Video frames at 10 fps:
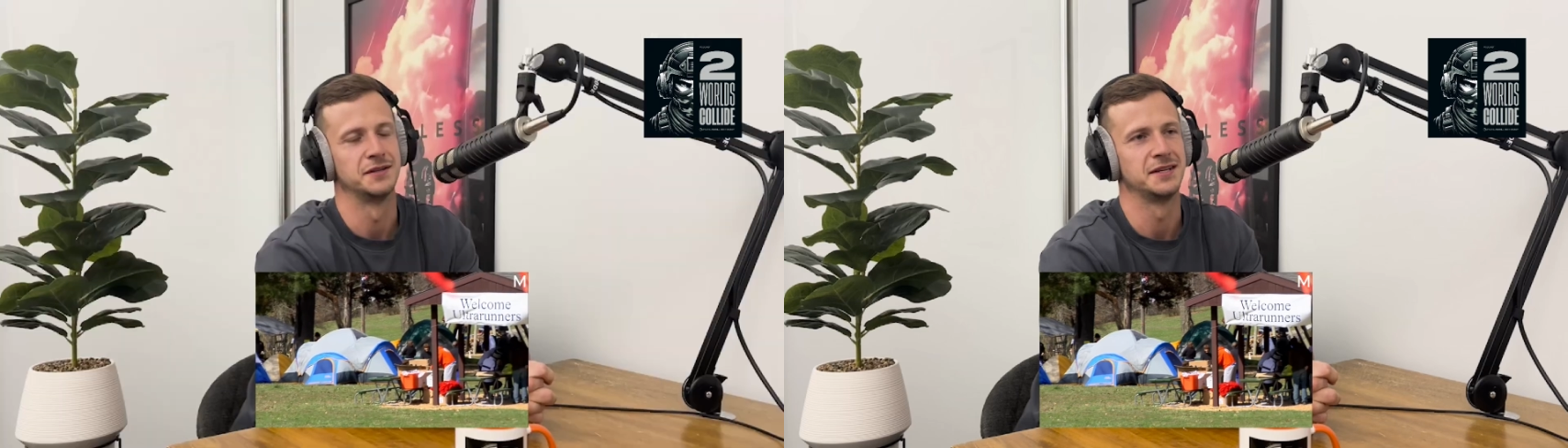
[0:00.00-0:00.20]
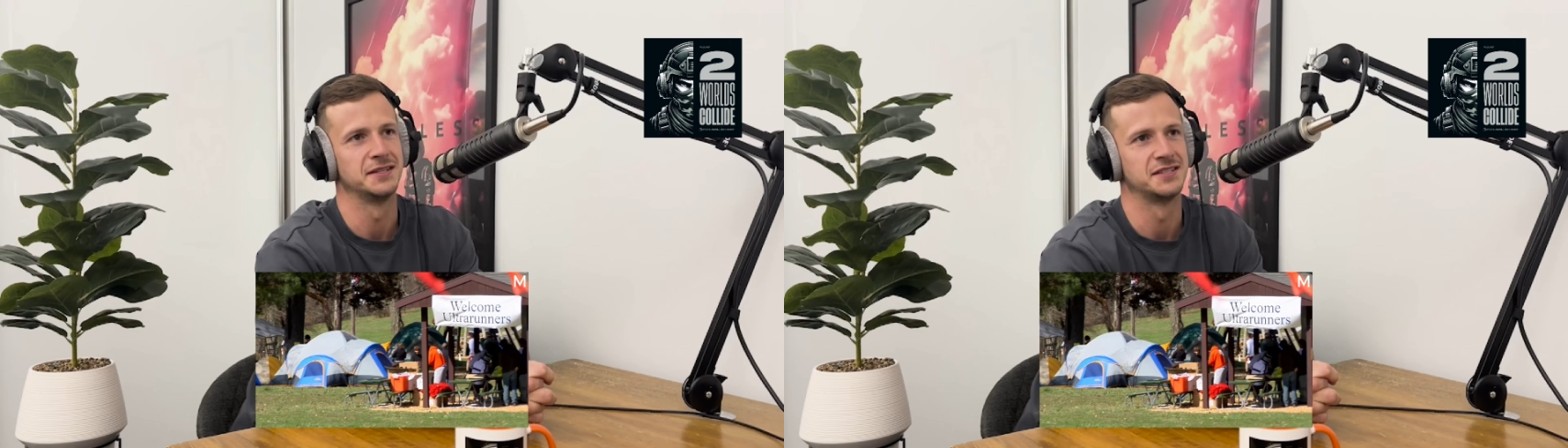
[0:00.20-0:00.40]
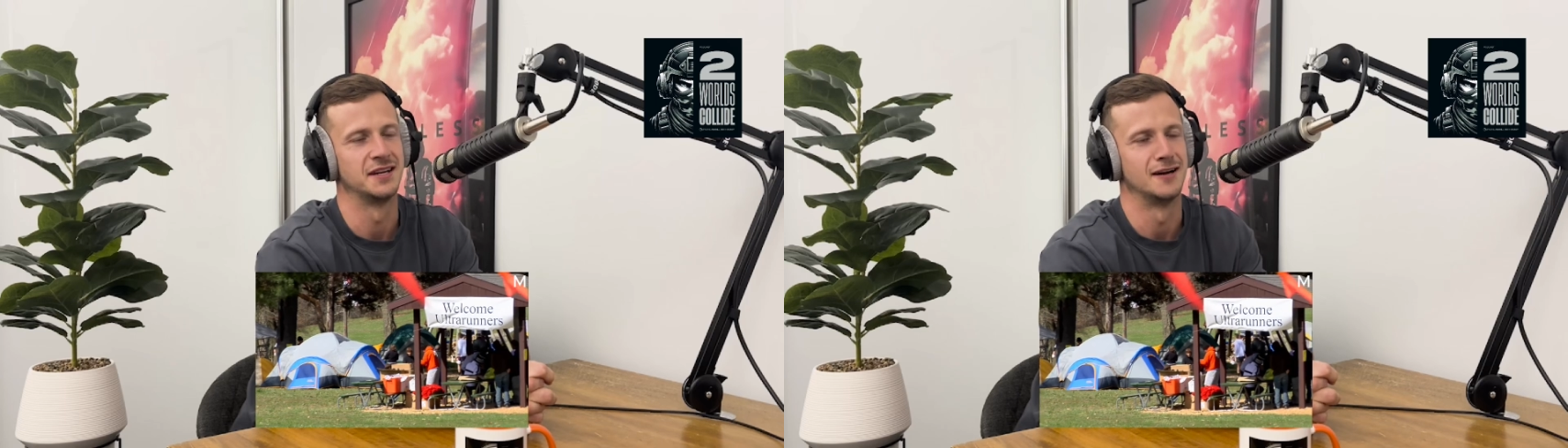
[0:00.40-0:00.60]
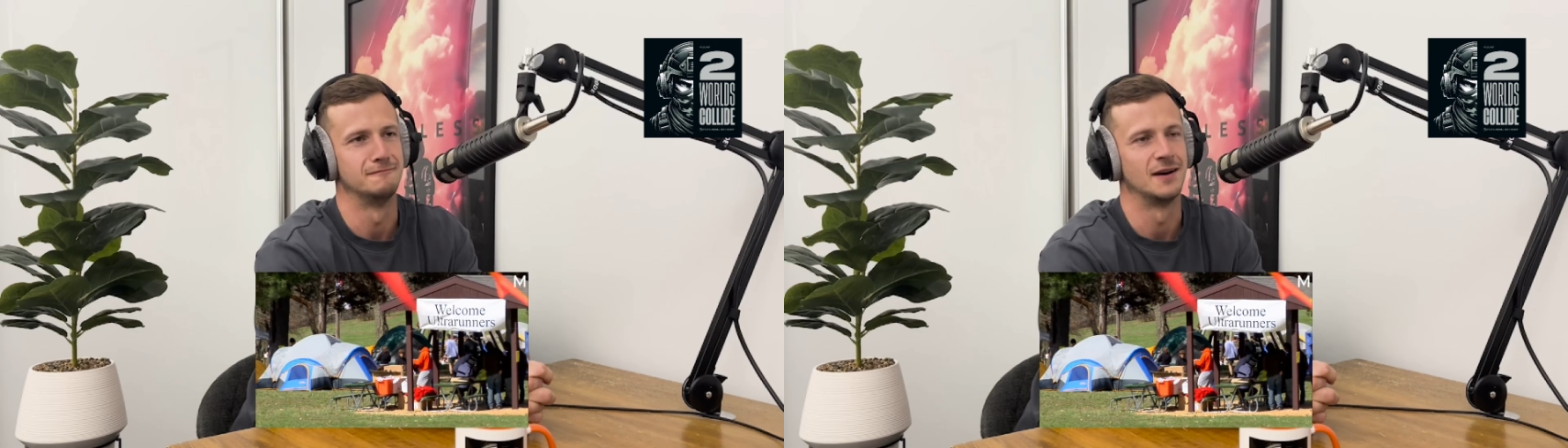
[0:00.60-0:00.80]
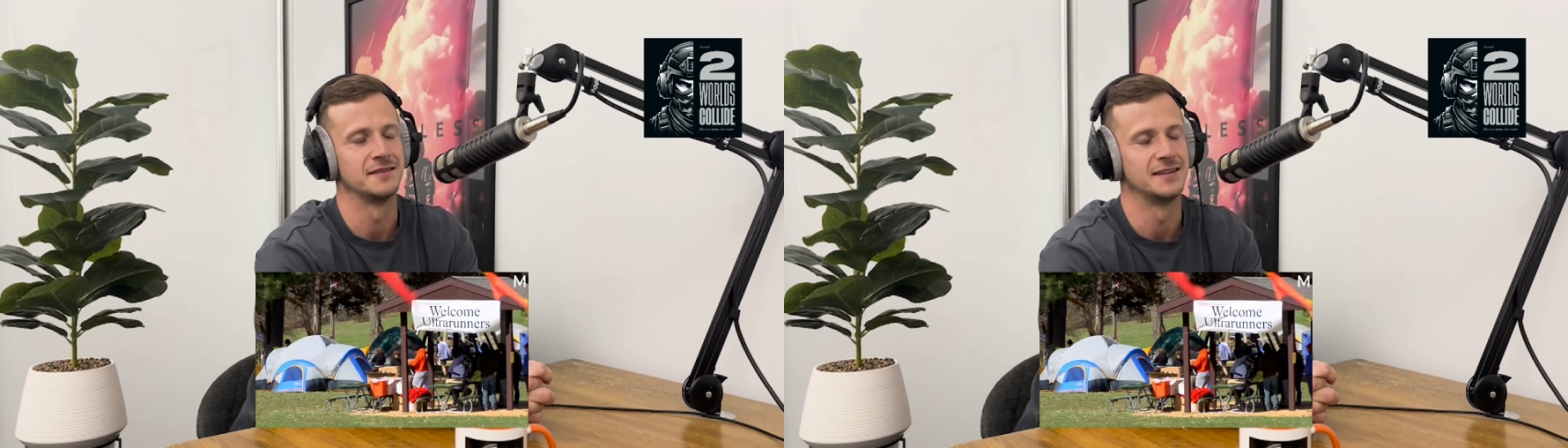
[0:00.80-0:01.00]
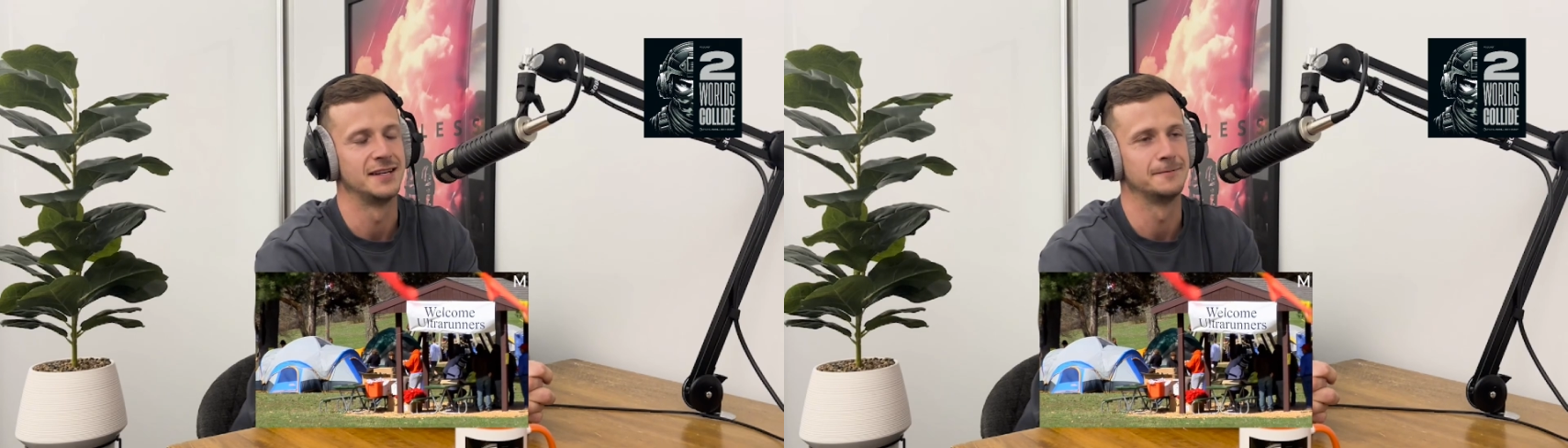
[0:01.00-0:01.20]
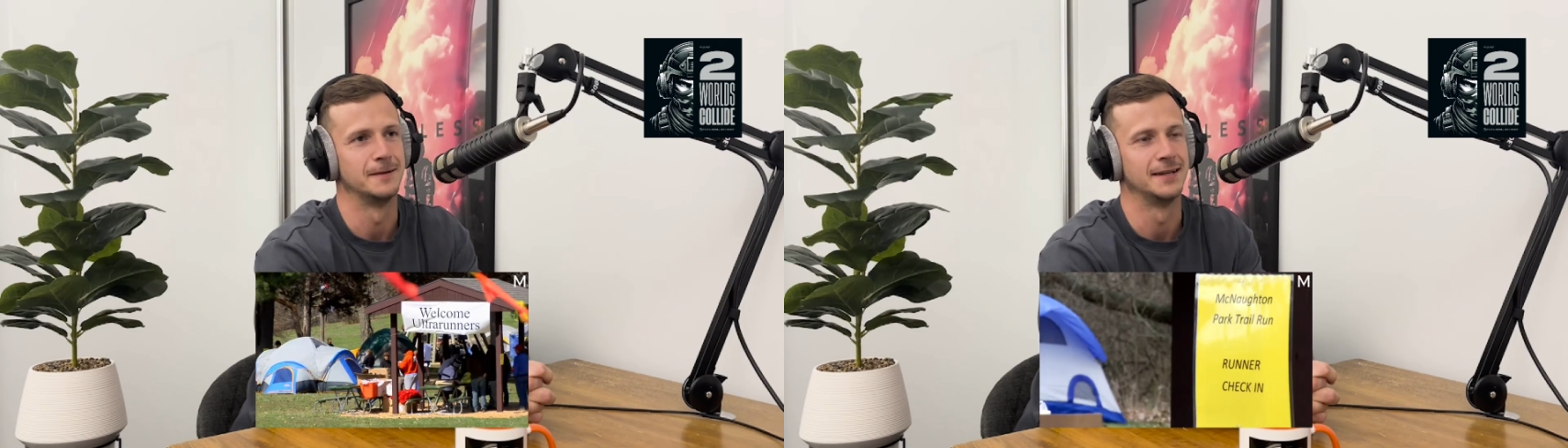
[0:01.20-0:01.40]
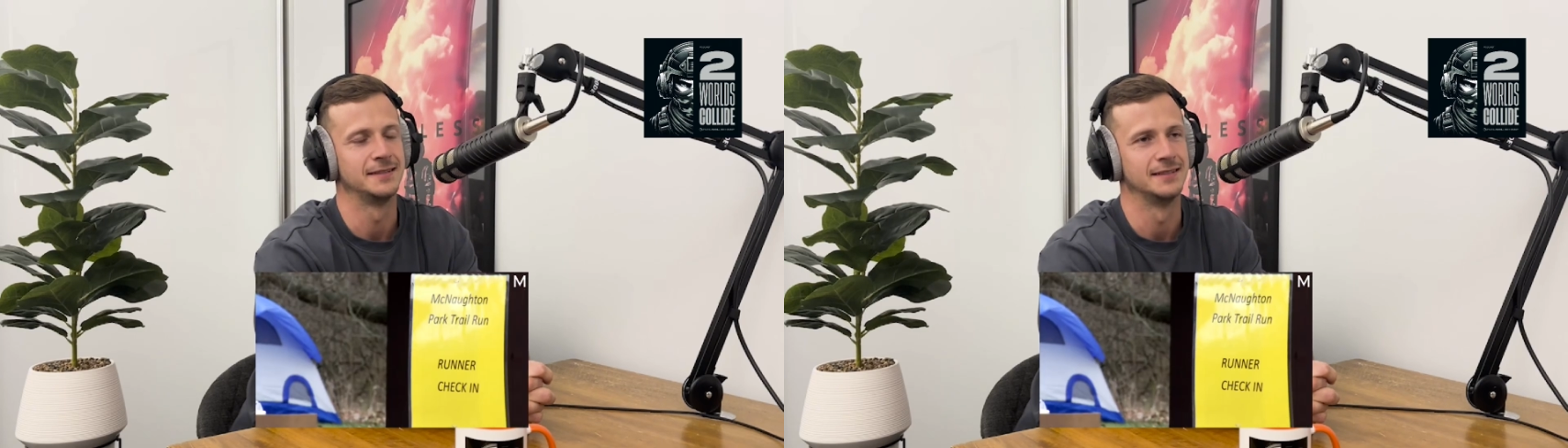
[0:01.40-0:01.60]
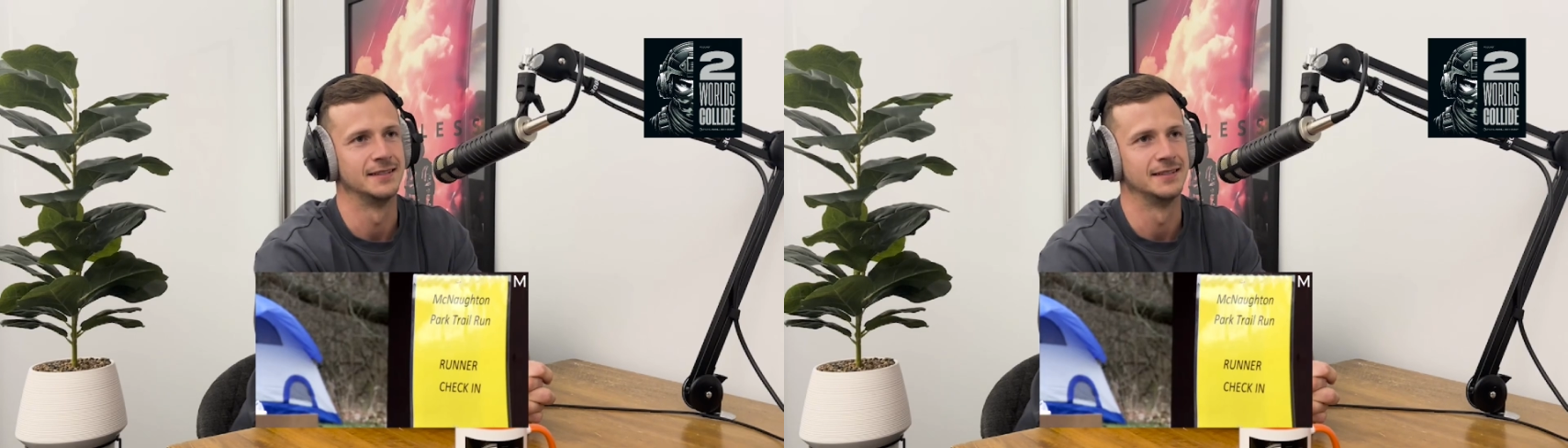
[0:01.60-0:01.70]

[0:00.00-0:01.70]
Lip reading: think it's, man,